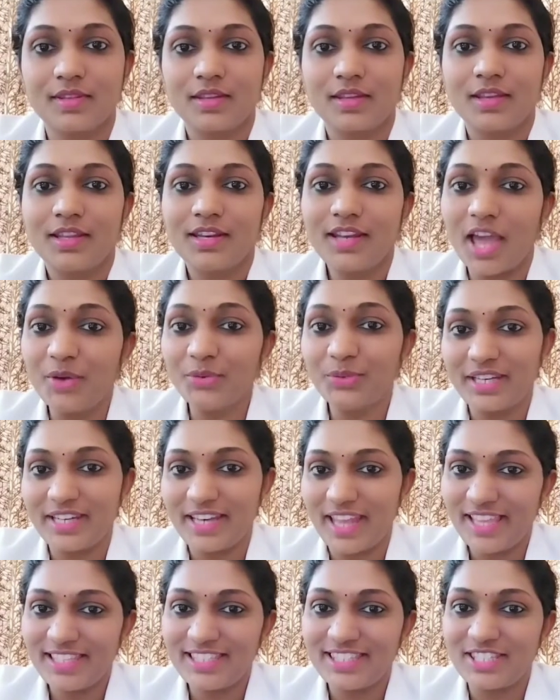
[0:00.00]
Now the
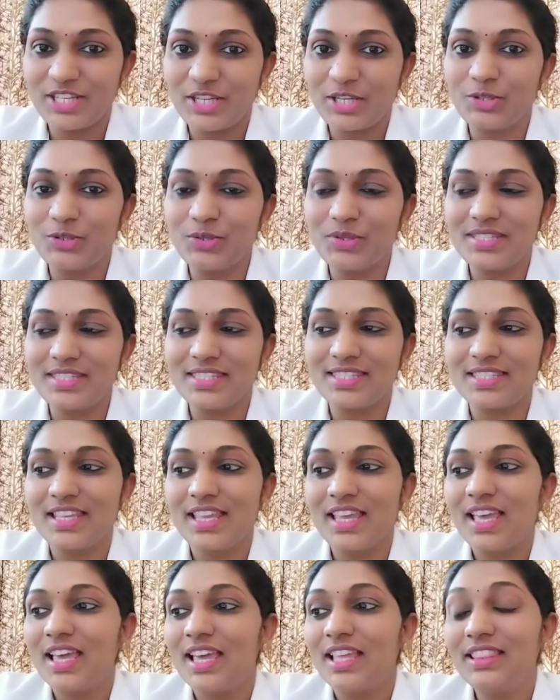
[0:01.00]
next use,
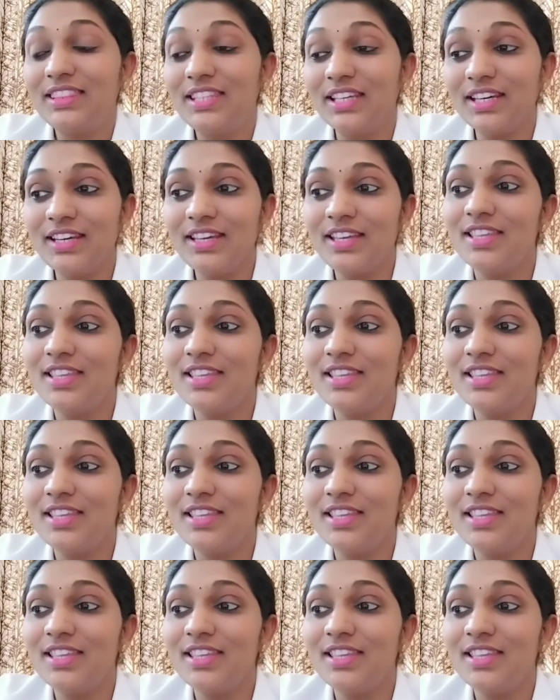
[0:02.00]
the